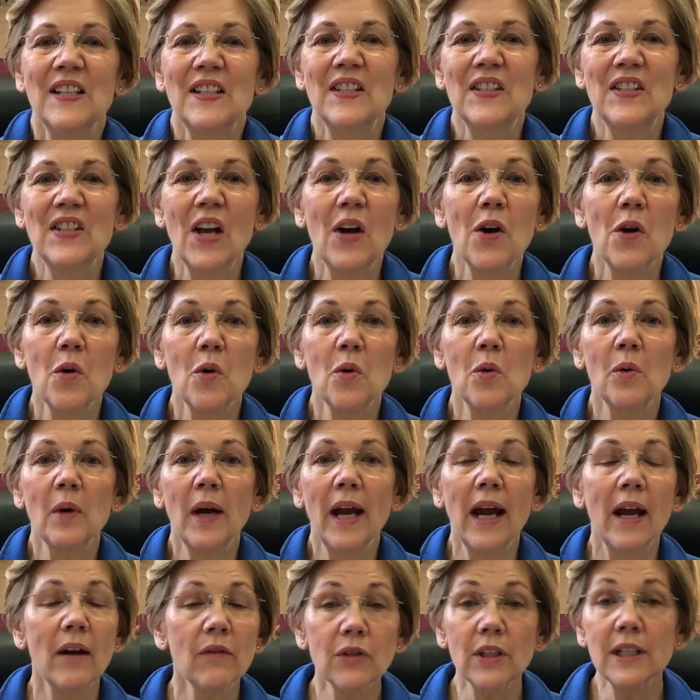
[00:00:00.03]

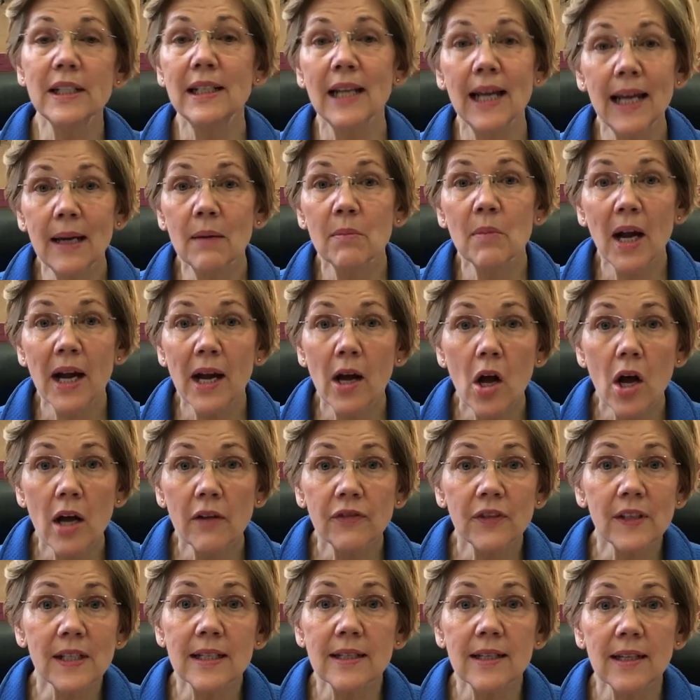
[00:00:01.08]
So every day in my
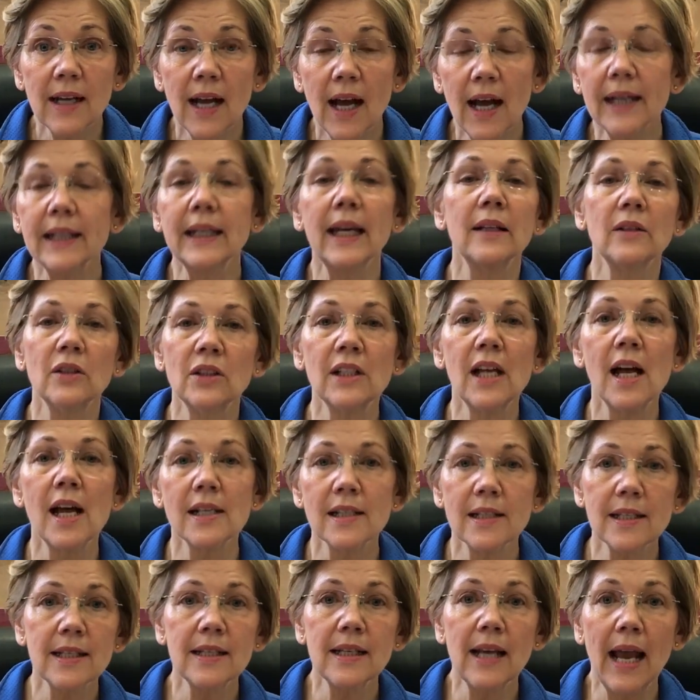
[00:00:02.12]
office, I get
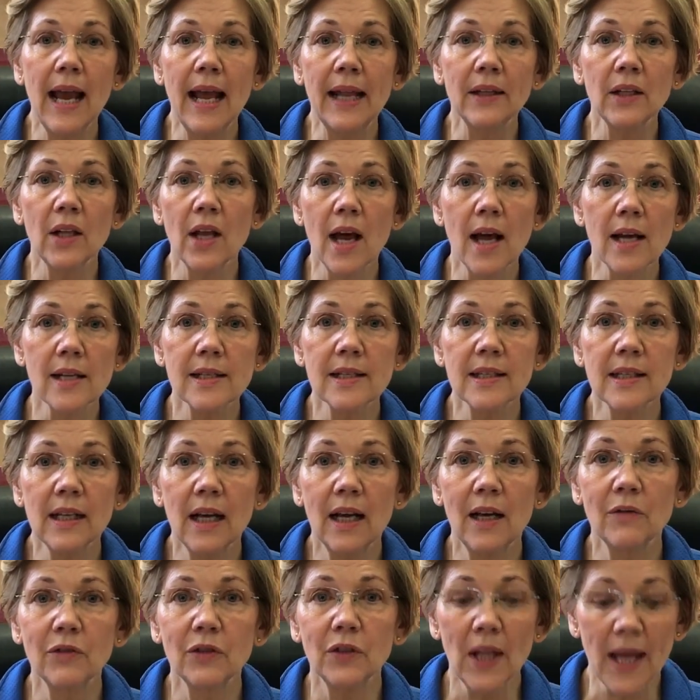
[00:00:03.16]
lots and
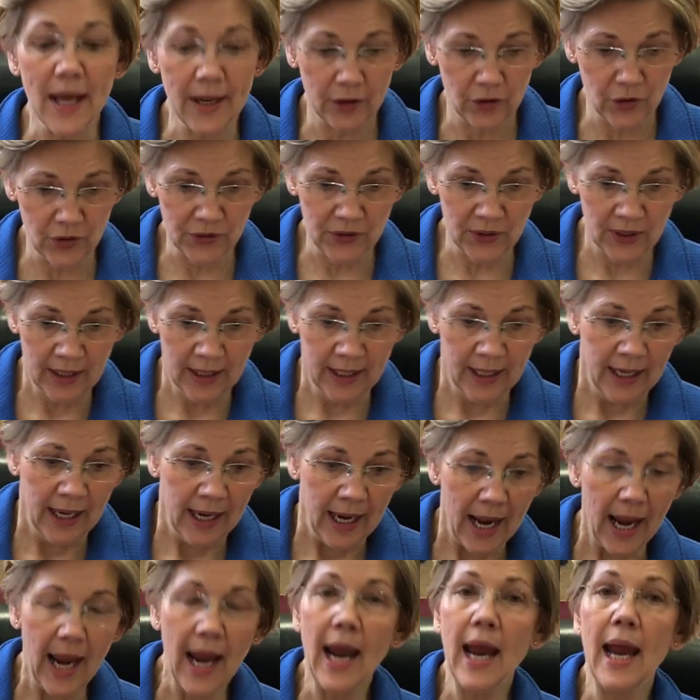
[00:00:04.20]
lots of letters.
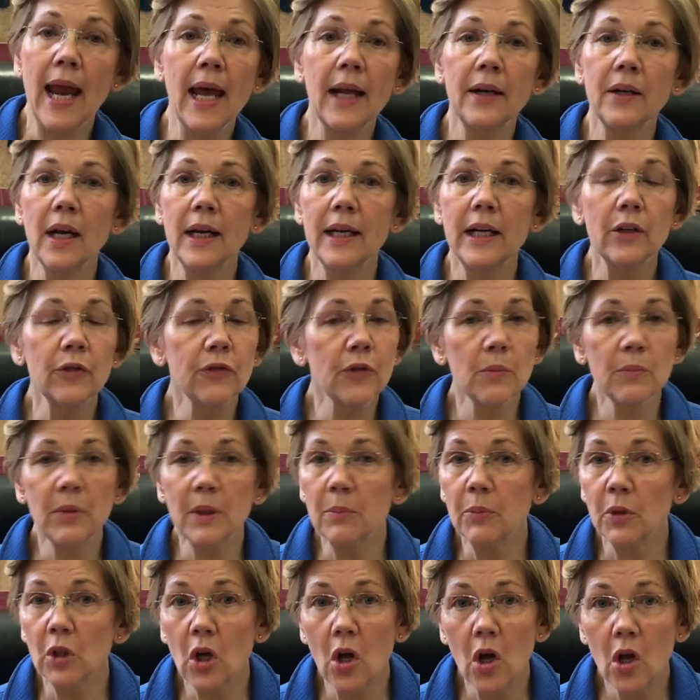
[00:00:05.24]
And I hear from
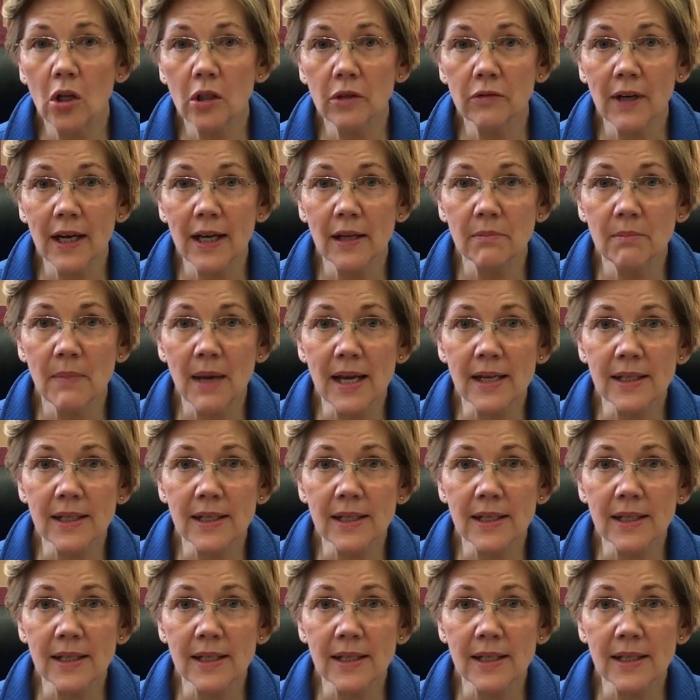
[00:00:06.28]
people all around